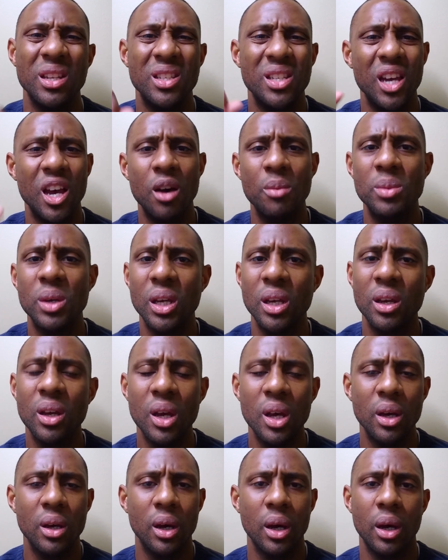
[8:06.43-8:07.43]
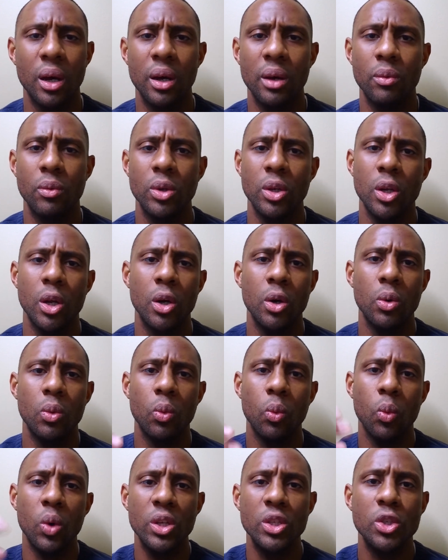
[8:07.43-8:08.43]
Tell me,
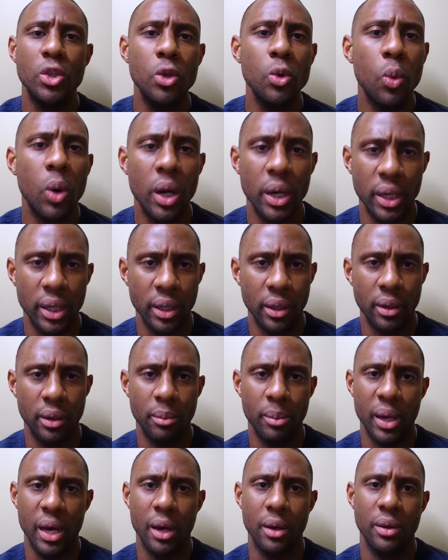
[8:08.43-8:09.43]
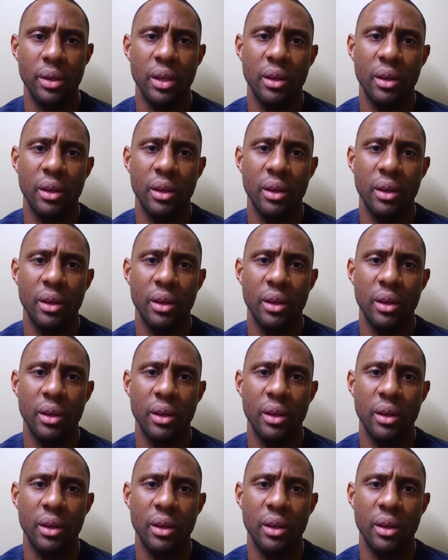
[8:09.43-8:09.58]
what you want to hear about.